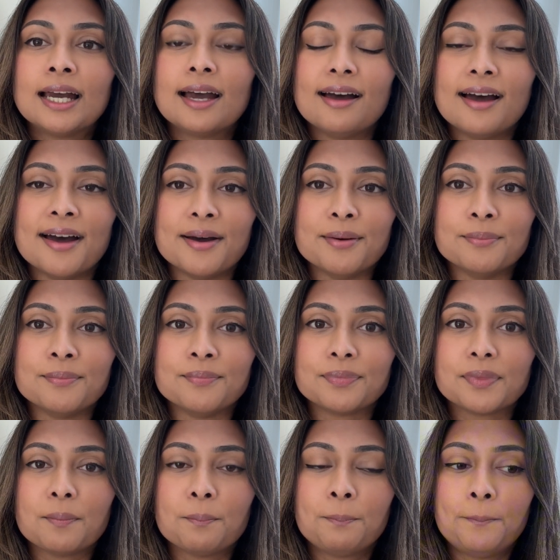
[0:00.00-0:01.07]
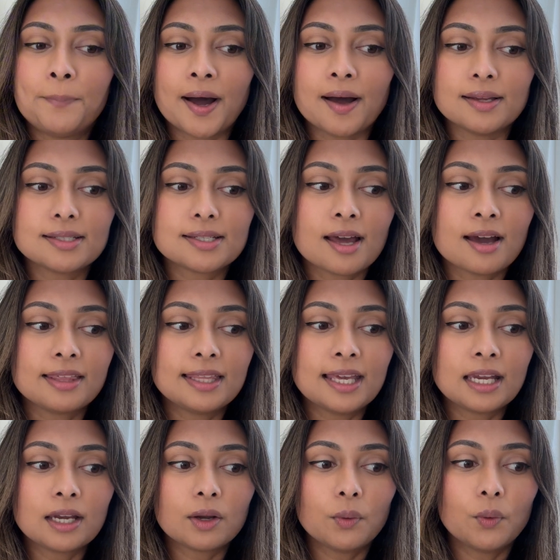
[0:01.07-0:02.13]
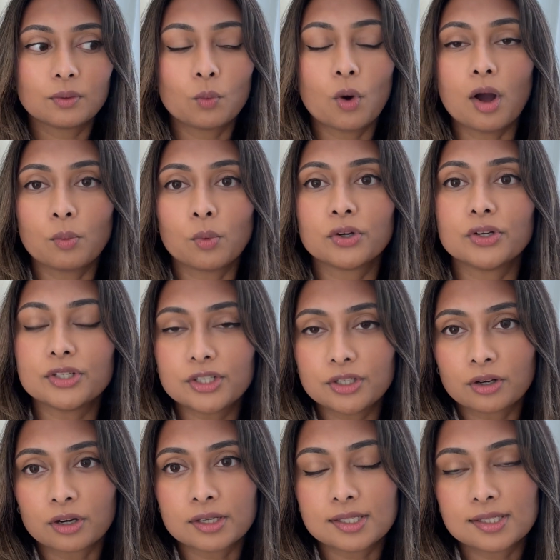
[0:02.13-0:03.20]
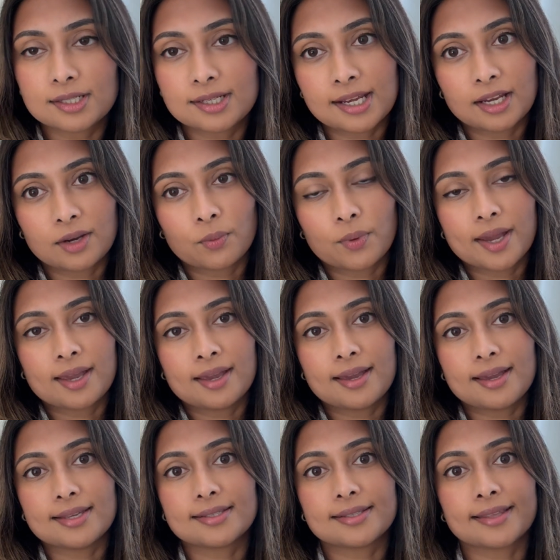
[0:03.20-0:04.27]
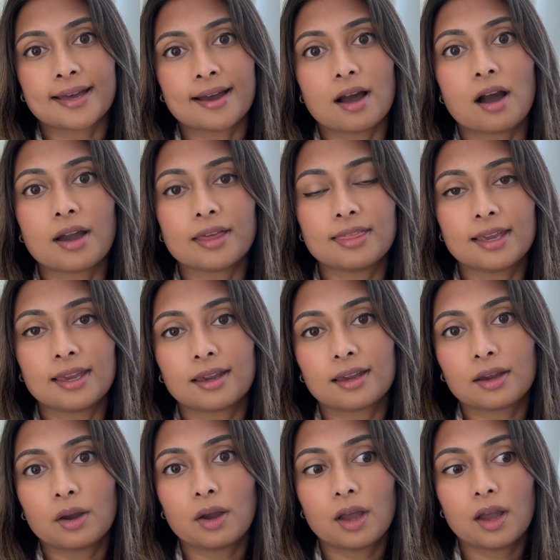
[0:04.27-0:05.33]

But I think what I wanted you guys to take away is that I think